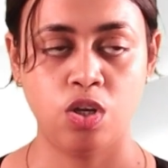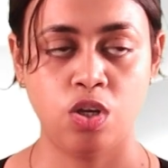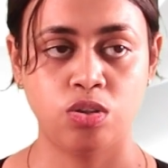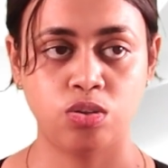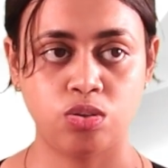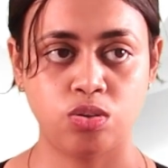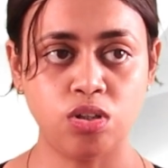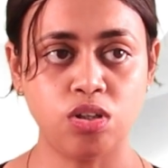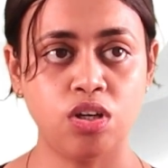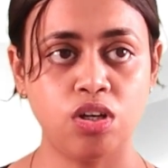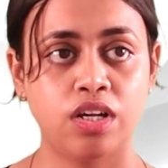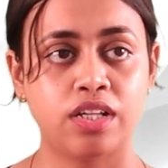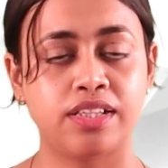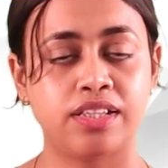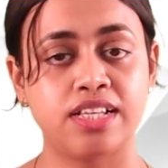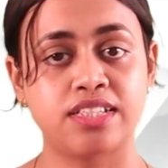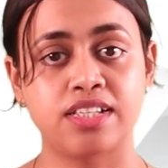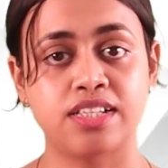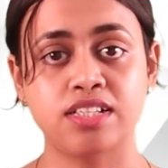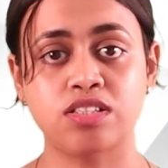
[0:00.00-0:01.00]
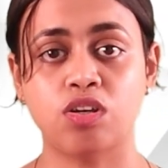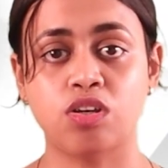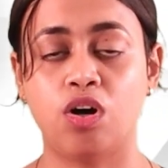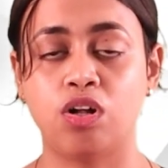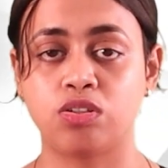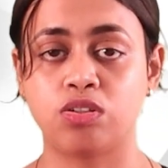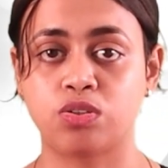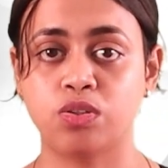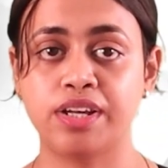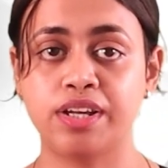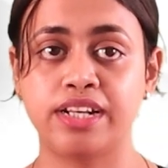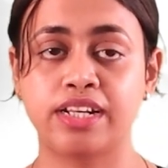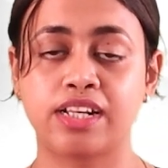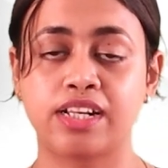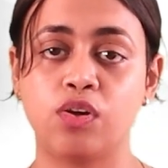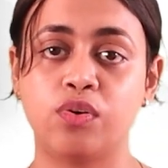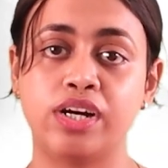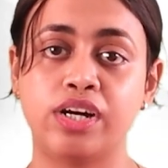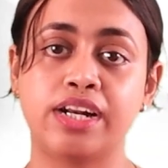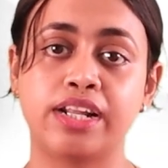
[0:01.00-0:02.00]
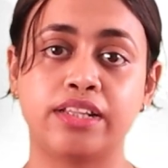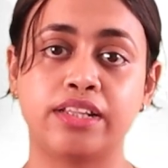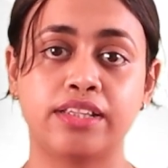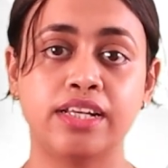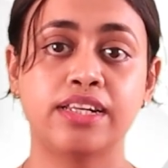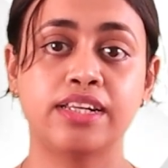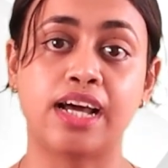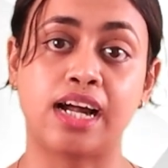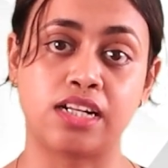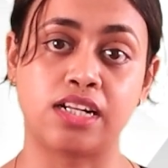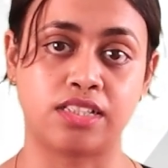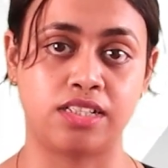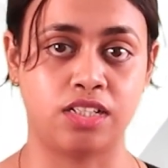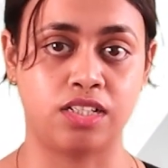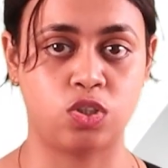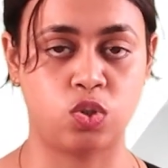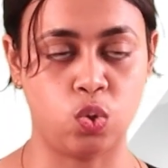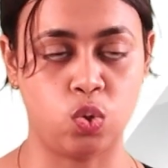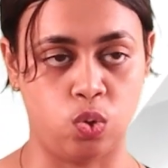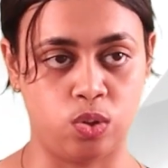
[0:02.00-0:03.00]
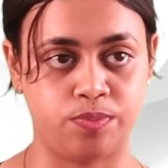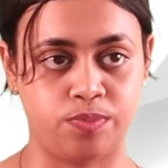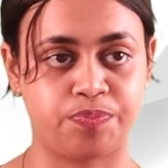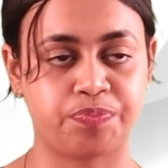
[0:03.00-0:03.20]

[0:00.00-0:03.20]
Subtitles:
So this is also included in the nurse's role.